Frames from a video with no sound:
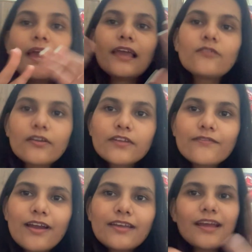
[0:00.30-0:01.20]
Hello
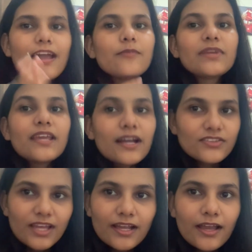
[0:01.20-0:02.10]
everyone, I am Neha
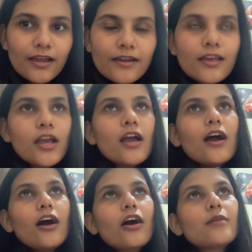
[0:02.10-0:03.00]

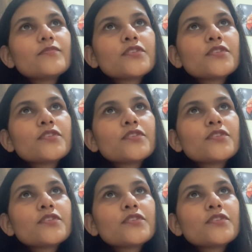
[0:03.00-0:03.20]
Jakhar.